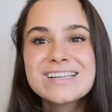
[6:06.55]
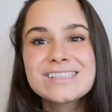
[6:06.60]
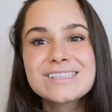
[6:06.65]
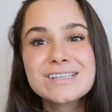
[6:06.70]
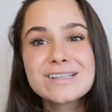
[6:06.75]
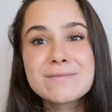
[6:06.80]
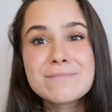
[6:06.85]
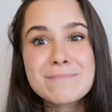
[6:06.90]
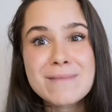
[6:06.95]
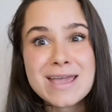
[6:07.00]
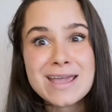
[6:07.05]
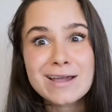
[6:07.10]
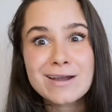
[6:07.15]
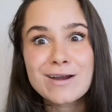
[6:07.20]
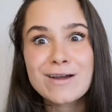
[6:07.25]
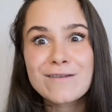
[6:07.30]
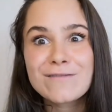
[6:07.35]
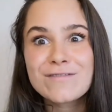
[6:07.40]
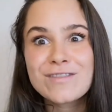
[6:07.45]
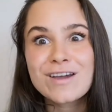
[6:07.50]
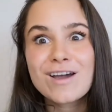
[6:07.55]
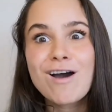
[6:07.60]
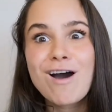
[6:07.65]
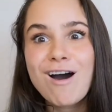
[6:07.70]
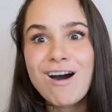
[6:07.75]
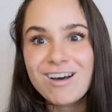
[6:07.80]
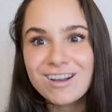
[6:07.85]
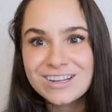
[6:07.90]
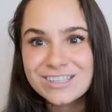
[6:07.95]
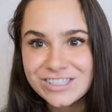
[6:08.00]
to the maker of the
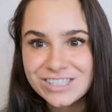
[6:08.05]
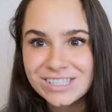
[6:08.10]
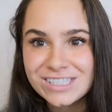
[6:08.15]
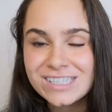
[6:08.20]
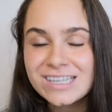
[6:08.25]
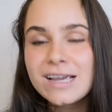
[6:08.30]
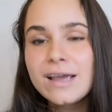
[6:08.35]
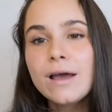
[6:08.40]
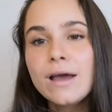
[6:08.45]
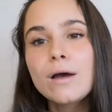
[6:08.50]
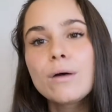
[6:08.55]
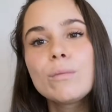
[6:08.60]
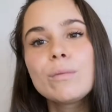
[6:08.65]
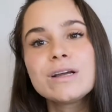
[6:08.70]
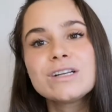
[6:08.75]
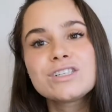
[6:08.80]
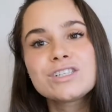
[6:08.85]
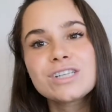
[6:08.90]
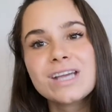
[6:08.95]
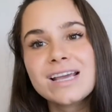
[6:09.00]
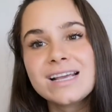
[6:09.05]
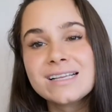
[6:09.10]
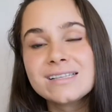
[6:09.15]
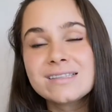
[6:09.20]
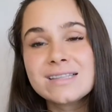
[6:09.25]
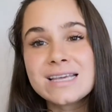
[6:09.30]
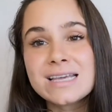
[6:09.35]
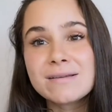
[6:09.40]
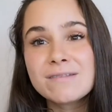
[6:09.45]
collagen, which is